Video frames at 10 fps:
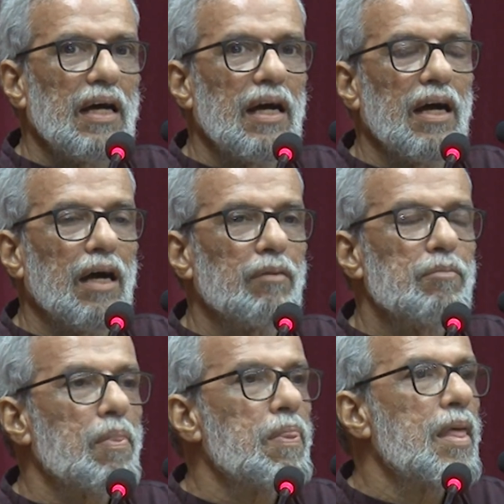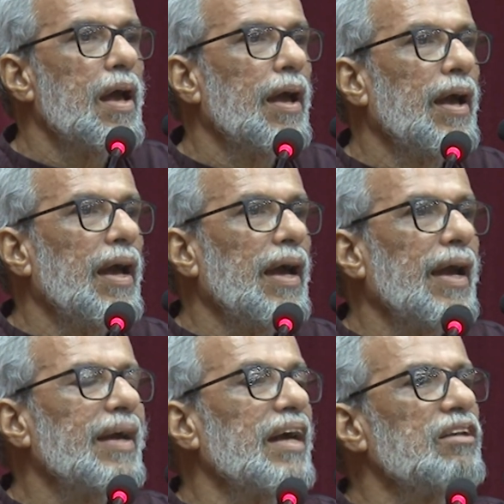a
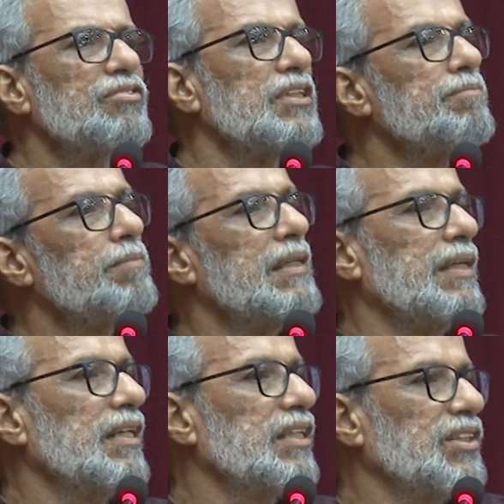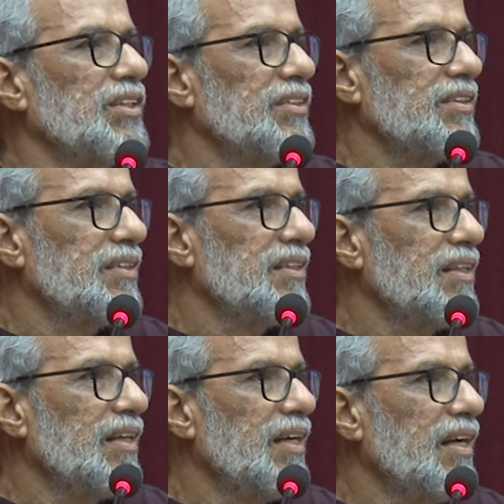kind of simple narration.
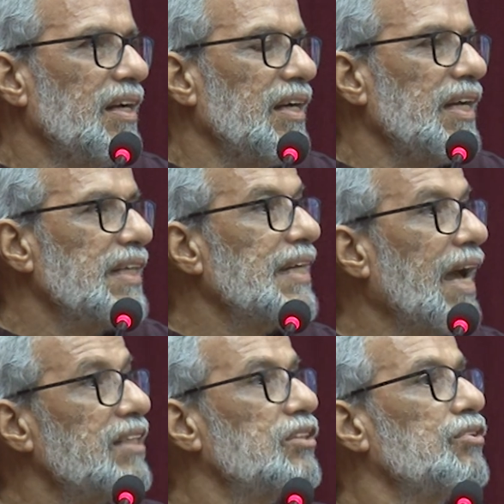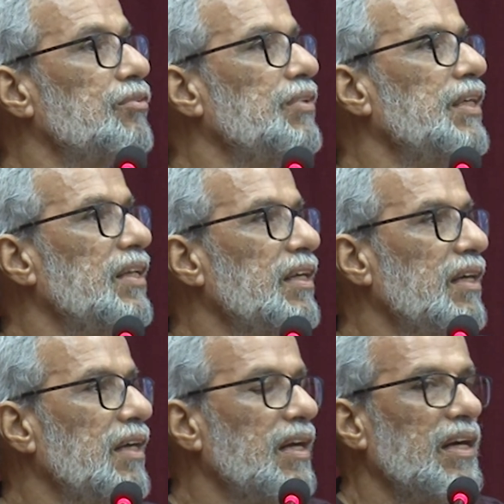It has to be
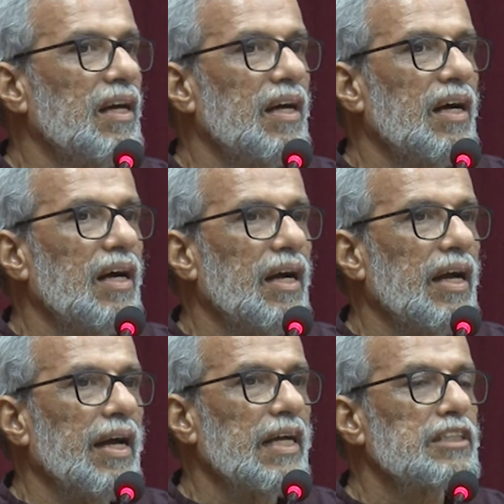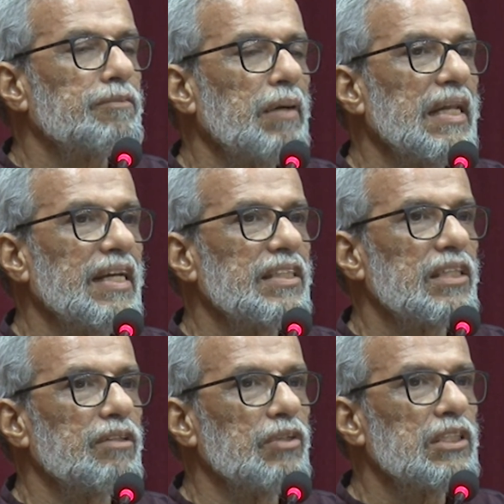
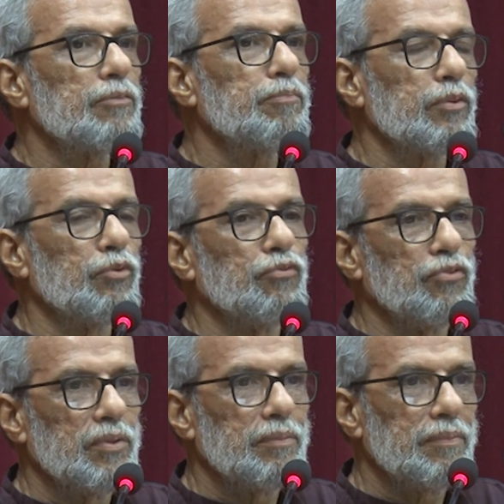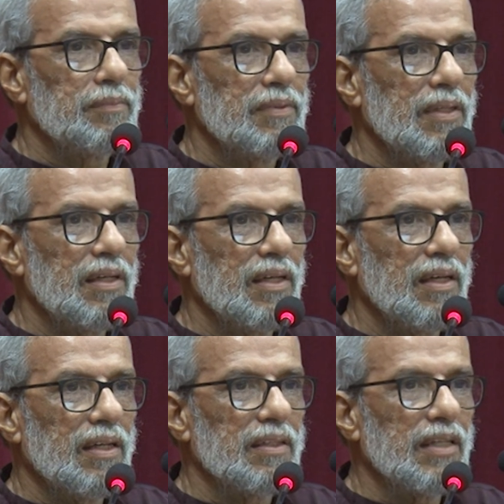explanation with the proof.
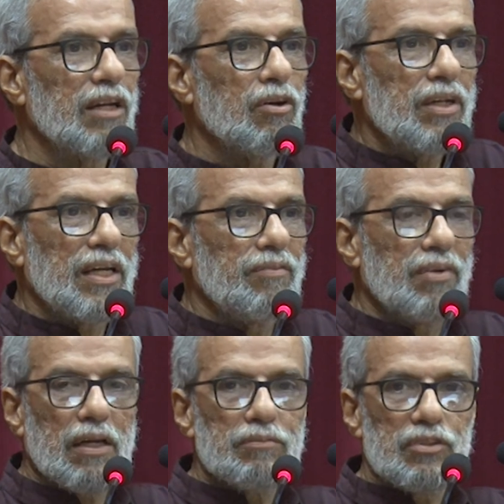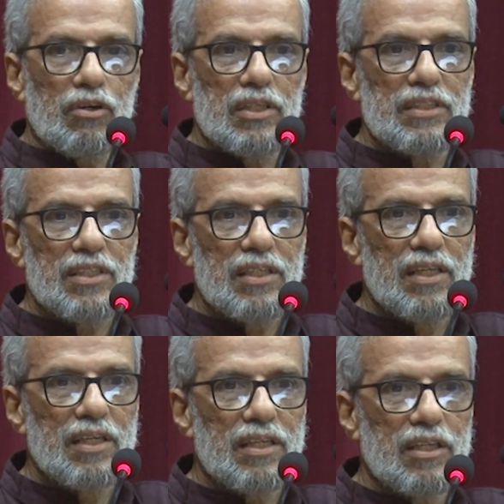Then only it becomes solid
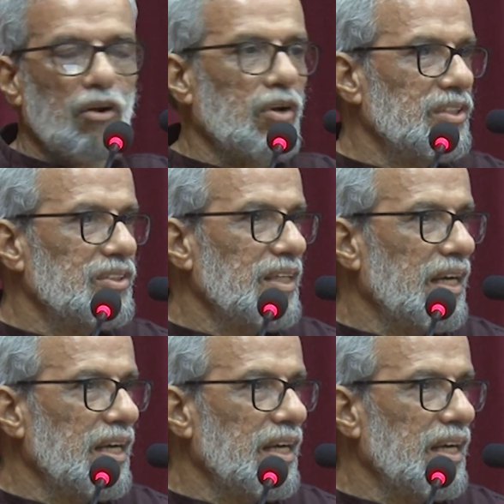knowledge.